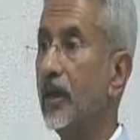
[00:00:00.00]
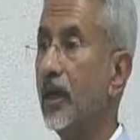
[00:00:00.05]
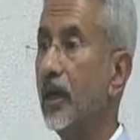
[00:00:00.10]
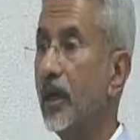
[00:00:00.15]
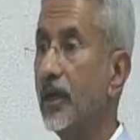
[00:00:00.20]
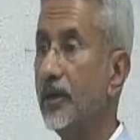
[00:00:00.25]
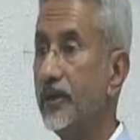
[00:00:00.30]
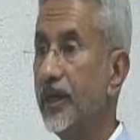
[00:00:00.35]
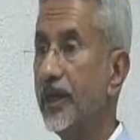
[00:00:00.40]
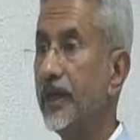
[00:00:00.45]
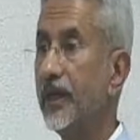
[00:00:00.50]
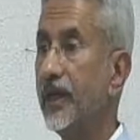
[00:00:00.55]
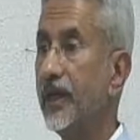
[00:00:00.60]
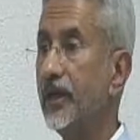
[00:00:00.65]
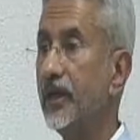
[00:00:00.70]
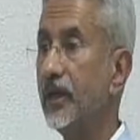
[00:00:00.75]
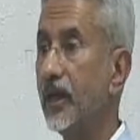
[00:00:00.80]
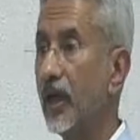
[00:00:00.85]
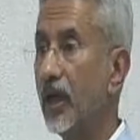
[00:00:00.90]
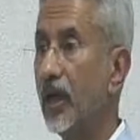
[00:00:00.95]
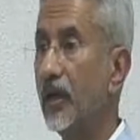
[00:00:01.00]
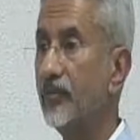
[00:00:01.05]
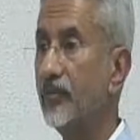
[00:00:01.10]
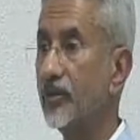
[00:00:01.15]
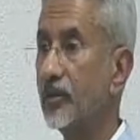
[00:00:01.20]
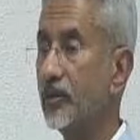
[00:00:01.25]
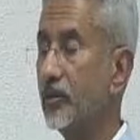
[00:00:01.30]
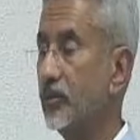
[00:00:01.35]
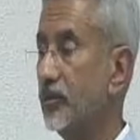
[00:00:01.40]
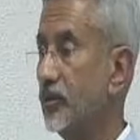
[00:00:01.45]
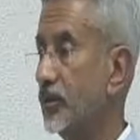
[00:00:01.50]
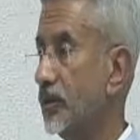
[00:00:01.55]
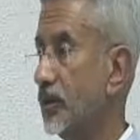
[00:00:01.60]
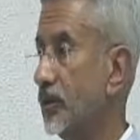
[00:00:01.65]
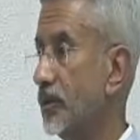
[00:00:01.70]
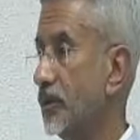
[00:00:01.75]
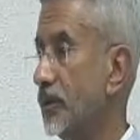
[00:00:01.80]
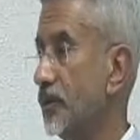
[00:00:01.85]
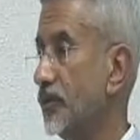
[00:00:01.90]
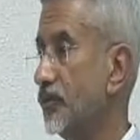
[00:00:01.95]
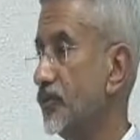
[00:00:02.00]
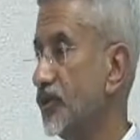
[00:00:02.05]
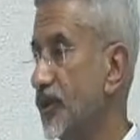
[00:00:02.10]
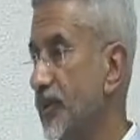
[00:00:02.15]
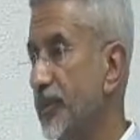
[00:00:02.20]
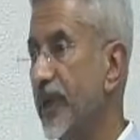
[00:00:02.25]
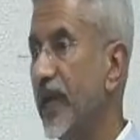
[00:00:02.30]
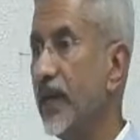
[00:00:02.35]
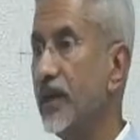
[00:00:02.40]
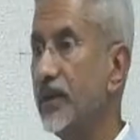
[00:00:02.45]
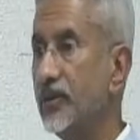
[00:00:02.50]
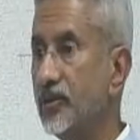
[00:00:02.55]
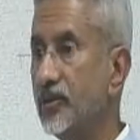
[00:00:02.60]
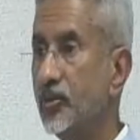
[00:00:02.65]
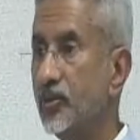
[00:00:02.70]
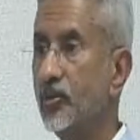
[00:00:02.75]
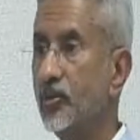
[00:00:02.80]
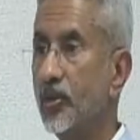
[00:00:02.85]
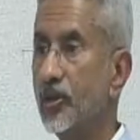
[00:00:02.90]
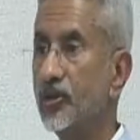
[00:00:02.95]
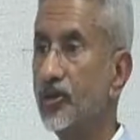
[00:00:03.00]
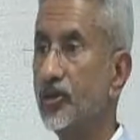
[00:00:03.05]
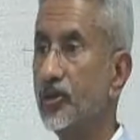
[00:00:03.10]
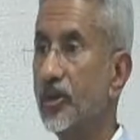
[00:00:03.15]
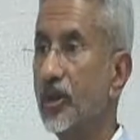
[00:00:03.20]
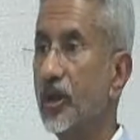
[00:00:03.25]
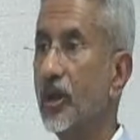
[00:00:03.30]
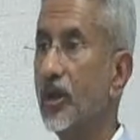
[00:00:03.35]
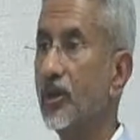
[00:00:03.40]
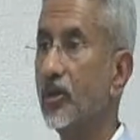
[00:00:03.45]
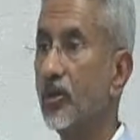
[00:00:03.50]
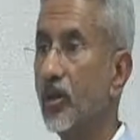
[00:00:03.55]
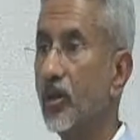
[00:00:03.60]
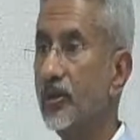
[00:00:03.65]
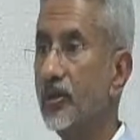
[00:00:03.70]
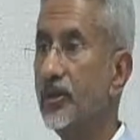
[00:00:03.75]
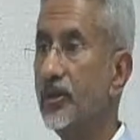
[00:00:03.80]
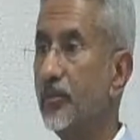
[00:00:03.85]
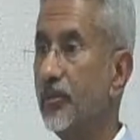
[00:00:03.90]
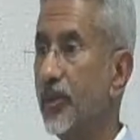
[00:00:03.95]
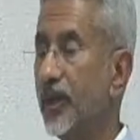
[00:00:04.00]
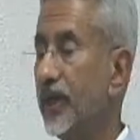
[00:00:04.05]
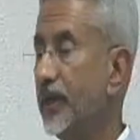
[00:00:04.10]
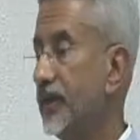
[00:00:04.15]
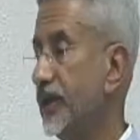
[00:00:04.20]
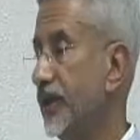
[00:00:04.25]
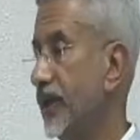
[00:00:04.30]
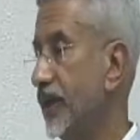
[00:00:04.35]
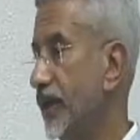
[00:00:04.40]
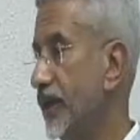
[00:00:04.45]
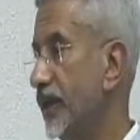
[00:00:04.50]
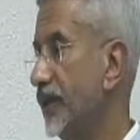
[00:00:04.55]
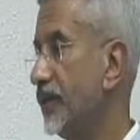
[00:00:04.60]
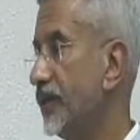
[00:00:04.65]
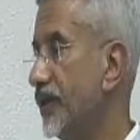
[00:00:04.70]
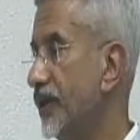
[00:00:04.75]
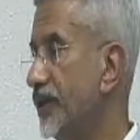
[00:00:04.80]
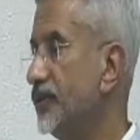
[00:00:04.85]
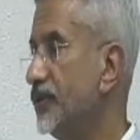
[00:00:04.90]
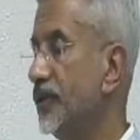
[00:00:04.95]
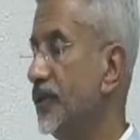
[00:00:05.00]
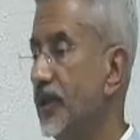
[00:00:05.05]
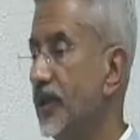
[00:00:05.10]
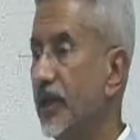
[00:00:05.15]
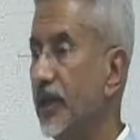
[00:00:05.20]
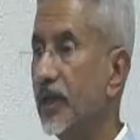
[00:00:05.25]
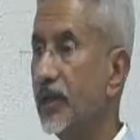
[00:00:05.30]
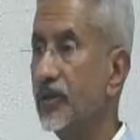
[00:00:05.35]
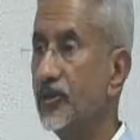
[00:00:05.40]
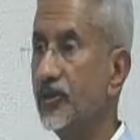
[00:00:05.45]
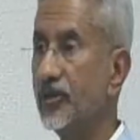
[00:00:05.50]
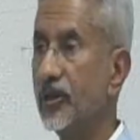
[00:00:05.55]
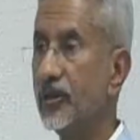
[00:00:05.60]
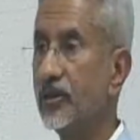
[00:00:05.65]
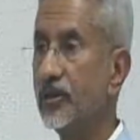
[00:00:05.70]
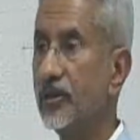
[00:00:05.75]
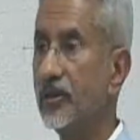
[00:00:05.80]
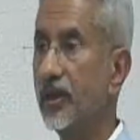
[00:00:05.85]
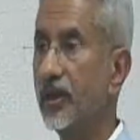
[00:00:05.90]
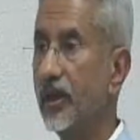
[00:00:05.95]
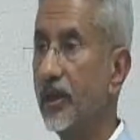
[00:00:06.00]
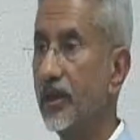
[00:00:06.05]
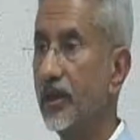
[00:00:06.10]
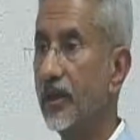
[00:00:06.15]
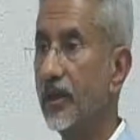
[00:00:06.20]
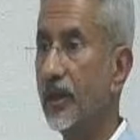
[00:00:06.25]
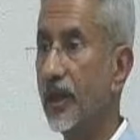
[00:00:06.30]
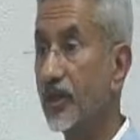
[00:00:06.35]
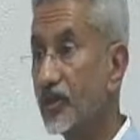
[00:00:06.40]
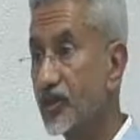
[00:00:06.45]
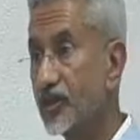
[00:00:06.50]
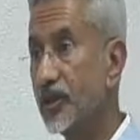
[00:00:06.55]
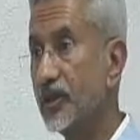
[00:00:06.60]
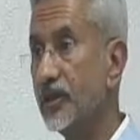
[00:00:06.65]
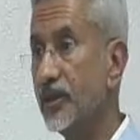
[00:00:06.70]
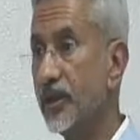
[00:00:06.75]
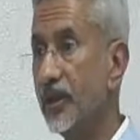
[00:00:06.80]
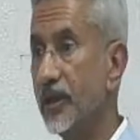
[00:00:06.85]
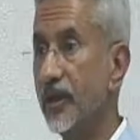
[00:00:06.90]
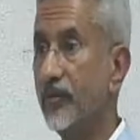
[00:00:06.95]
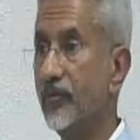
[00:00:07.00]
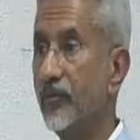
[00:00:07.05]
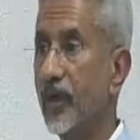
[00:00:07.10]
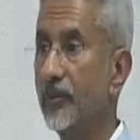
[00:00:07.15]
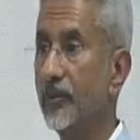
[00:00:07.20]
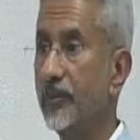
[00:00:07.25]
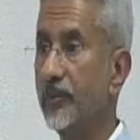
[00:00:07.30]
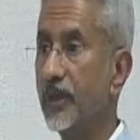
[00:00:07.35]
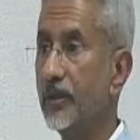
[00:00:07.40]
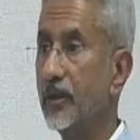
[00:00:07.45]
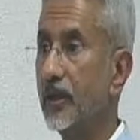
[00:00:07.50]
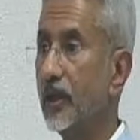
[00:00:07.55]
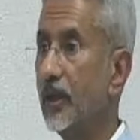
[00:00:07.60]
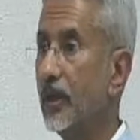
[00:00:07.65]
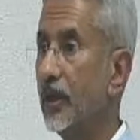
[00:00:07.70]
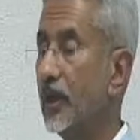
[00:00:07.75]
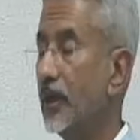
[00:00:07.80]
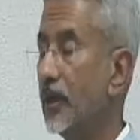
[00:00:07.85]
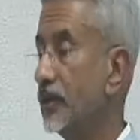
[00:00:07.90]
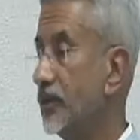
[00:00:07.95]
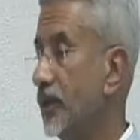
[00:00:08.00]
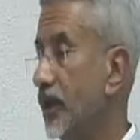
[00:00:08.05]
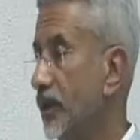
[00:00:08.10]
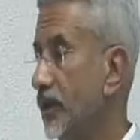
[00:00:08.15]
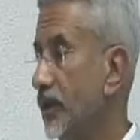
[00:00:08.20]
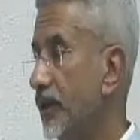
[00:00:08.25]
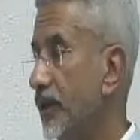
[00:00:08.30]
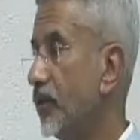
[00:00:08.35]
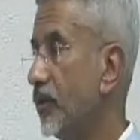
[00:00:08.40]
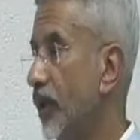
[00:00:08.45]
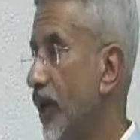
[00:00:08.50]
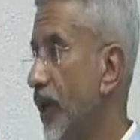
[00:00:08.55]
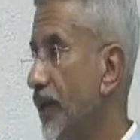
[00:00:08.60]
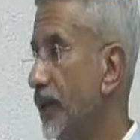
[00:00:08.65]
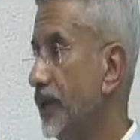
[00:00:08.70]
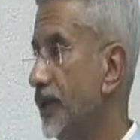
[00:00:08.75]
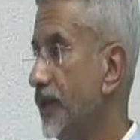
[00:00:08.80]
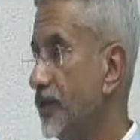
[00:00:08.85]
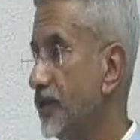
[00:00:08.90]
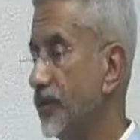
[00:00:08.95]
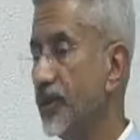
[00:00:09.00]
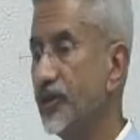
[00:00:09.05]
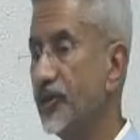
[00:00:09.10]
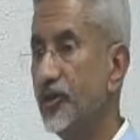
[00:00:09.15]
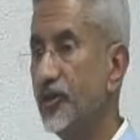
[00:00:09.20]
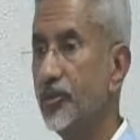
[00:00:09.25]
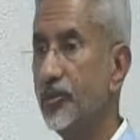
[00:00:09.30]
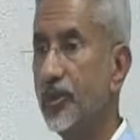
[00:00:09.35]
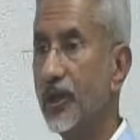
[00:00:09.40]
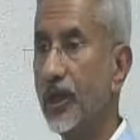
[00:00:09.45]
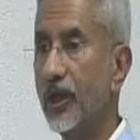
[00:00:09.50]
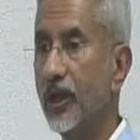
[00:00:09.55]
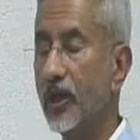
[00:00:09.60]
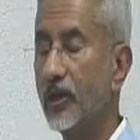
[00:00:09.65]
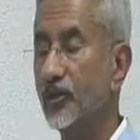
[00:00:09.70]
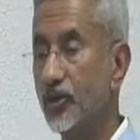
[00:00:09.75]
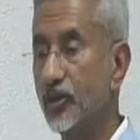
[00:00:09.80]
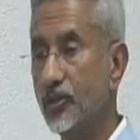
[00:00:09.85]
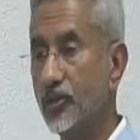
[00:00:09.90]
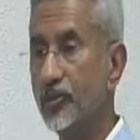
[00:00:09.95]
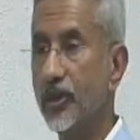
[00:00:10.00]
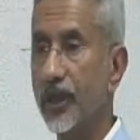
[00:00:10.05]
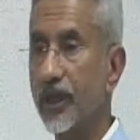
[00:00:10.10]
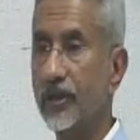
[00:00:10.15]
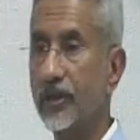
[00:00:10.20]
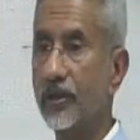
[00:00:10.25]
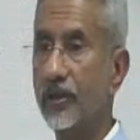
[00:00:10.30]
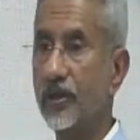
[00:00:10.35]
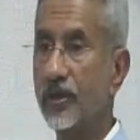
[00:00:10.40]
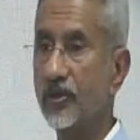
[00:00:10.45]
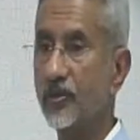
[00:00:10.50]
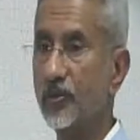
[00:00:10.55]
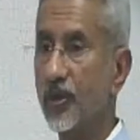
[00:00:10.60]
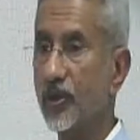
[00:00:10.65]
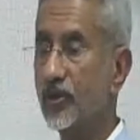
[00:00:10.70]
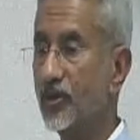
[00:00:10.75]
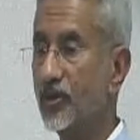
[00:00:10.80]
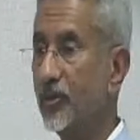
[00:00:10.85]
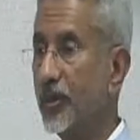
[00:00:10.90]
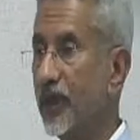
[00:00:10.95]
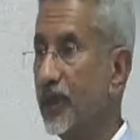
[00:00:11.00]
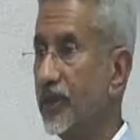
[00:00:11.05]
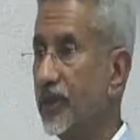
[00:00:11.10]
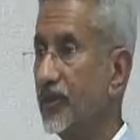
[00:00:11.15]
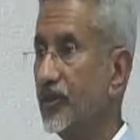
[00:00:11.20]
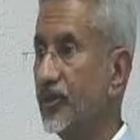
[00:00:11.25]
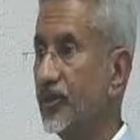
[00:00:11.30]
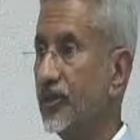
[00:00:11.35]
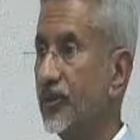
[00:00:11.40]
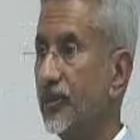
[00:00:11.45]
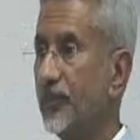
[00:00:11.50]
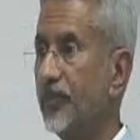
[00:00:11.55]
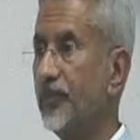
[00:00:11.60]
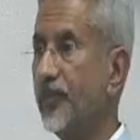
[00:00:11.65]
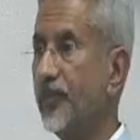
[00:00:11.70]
A decade and a half ago, Japan too was contemplating an increasingly uncertain external environment that required it to assume greater responsibilities.